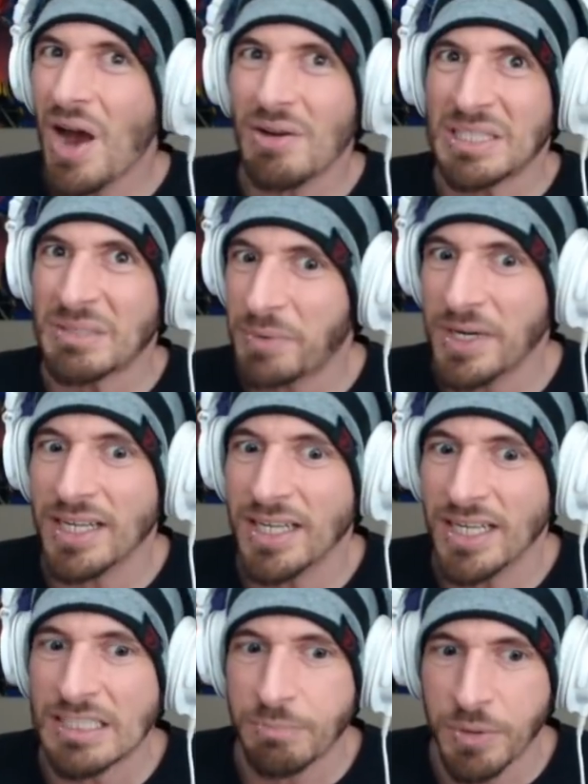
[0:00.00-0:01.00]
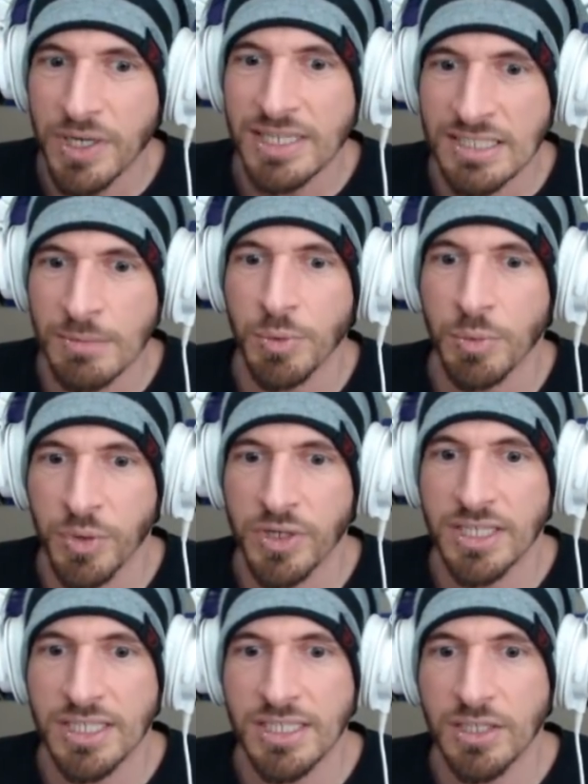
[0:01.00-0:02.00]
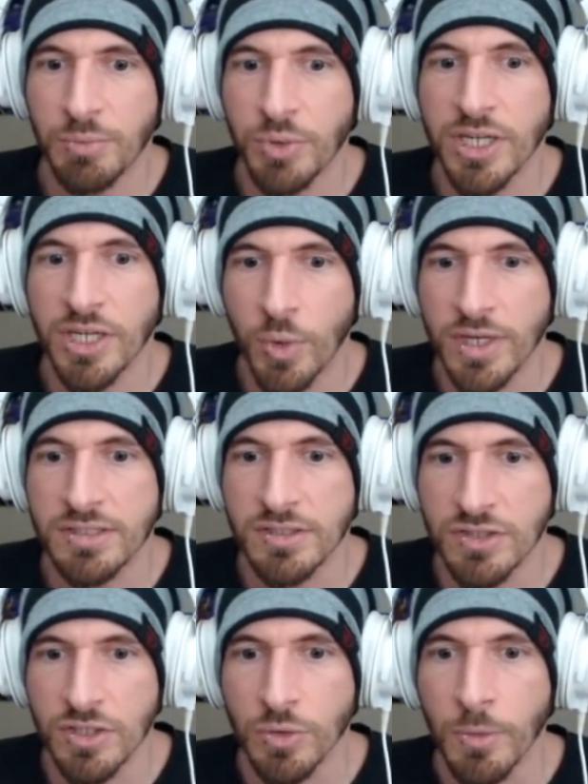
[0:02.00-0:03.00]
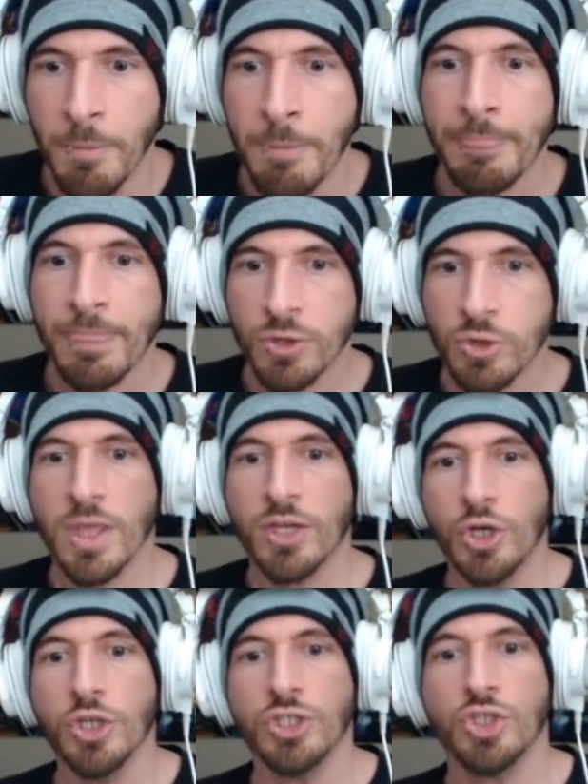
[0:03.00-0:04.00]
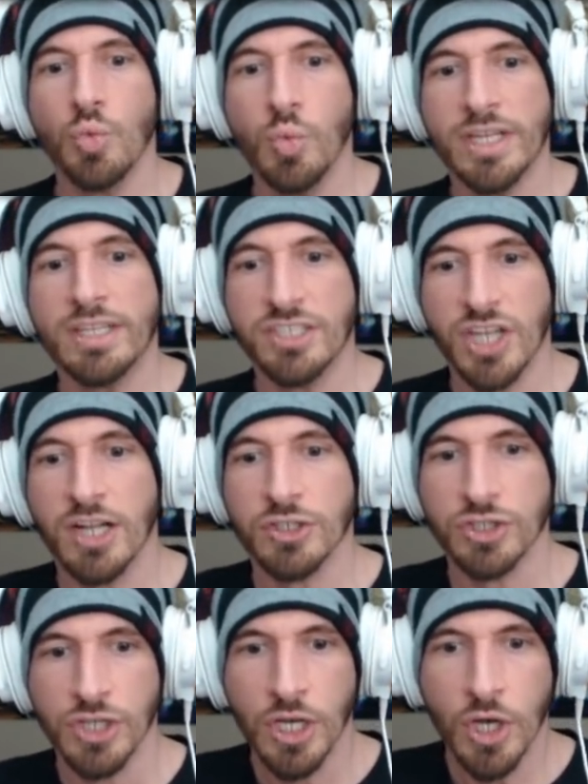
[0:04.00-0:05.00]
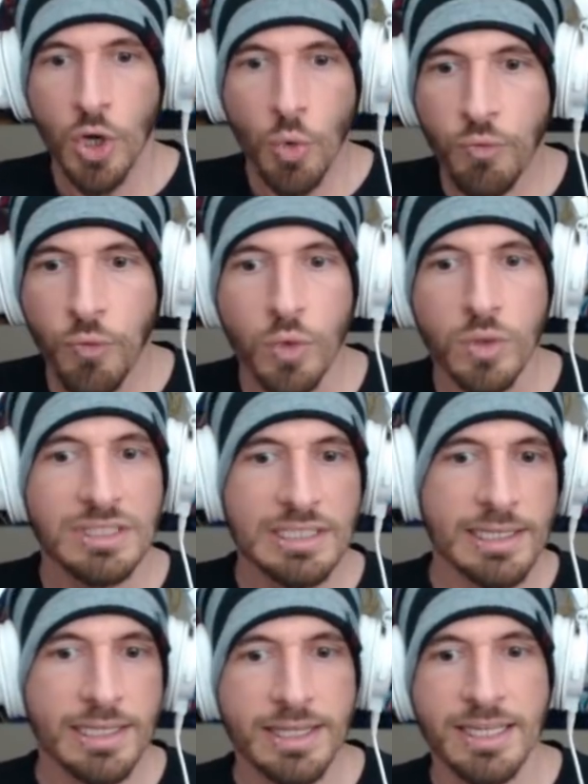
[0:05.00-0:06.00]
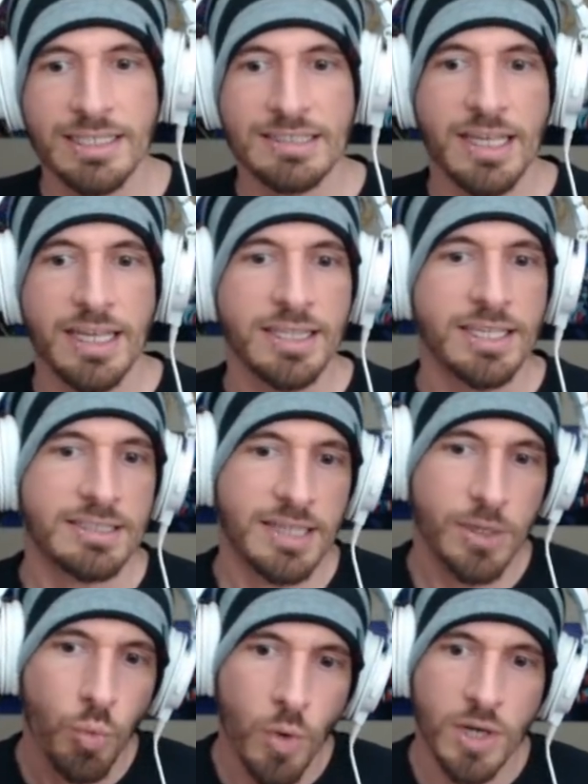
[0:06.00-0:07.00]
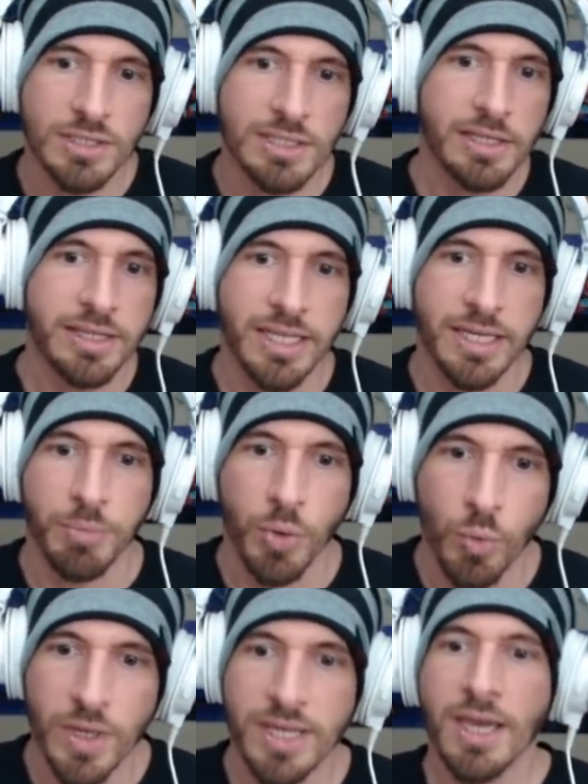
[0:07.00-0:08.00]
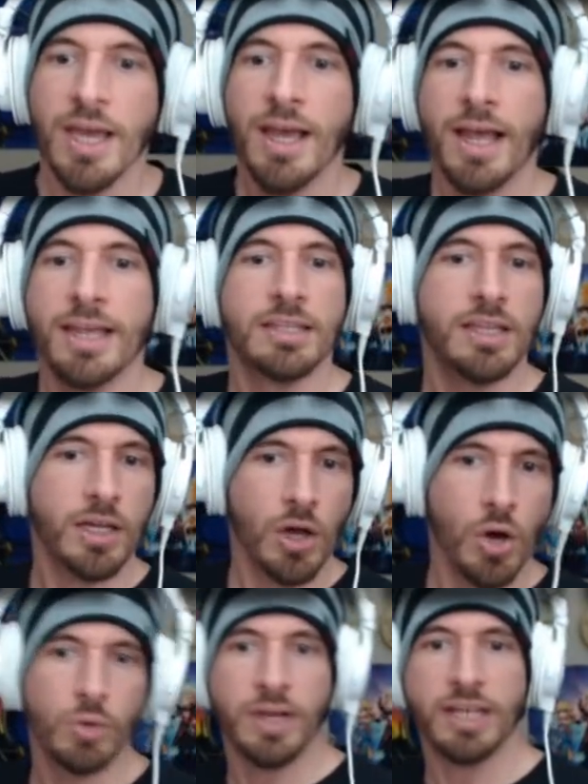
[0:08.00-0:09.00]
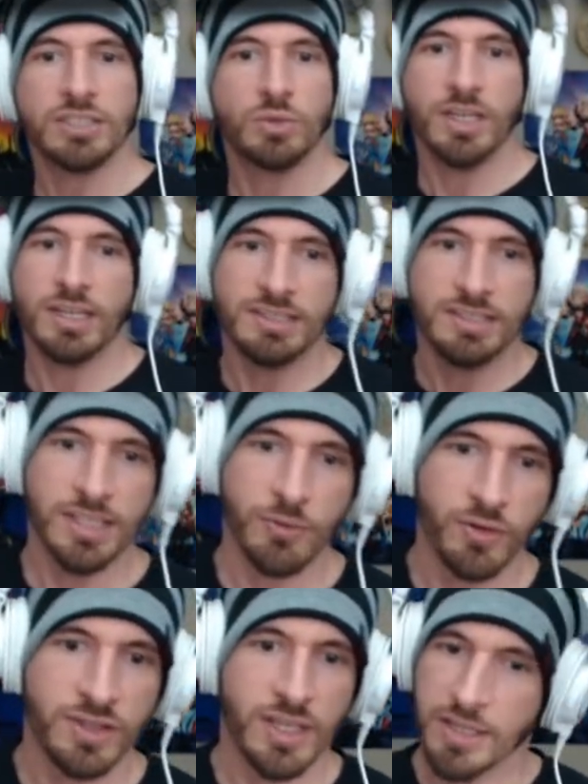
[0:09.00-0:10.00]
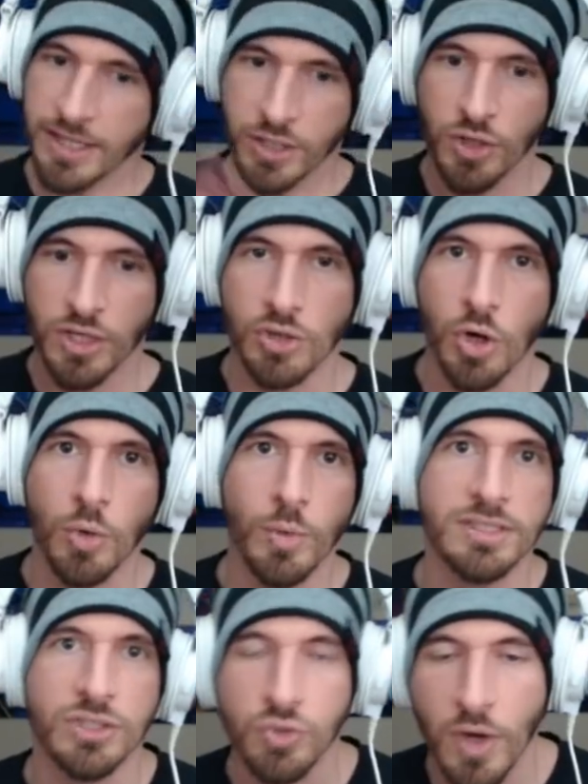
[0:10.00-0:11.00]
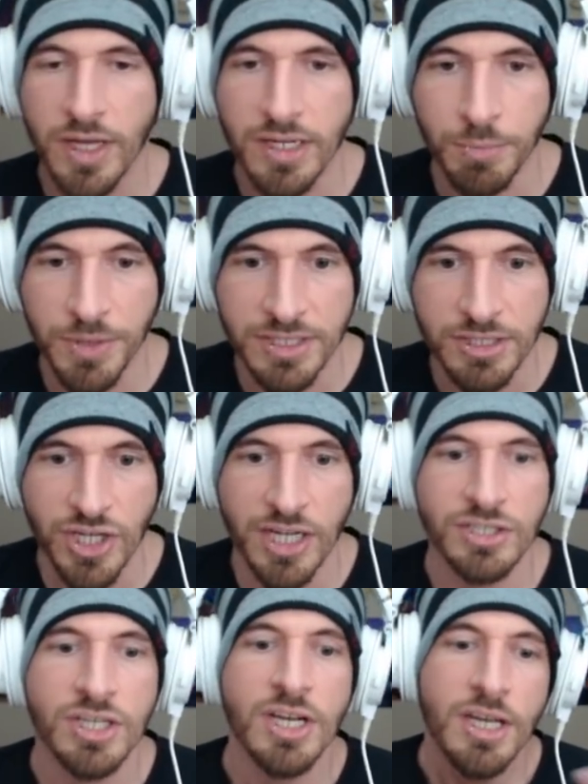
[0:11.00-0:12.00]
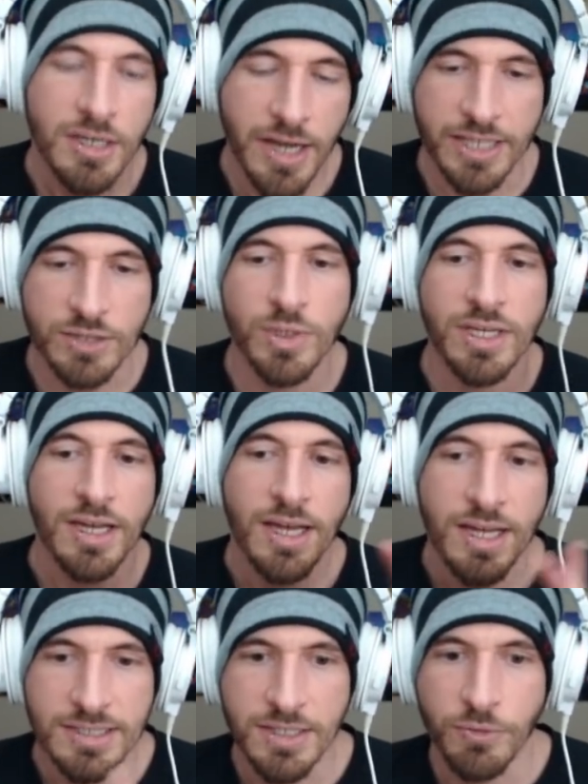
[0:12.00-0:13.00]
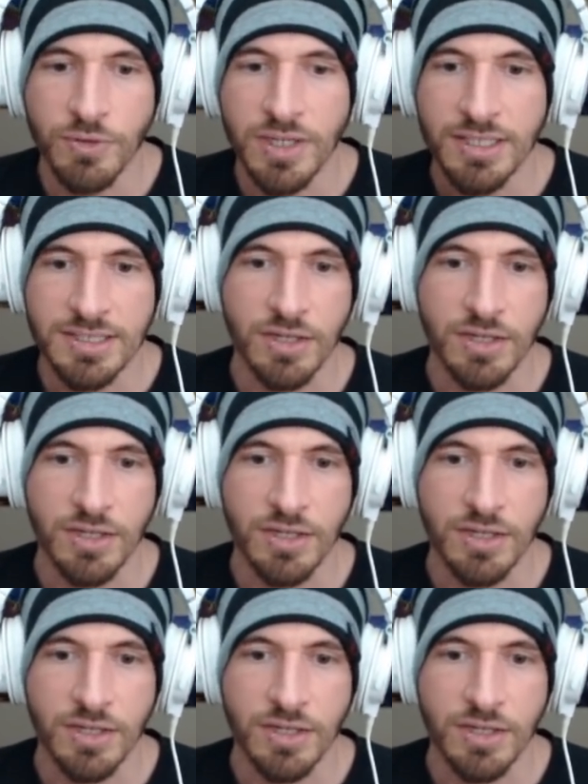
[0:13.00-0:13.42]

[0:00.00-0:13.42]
it's pretty, it's pretty simple, pretty, pretty quick to do. So they could do weekly challenges for little things like this, like one little thing per week, and then like, oh, next week it's a different thing. Like you got the whole week to try to complete the challenge. Next week it's a different thing, etc.,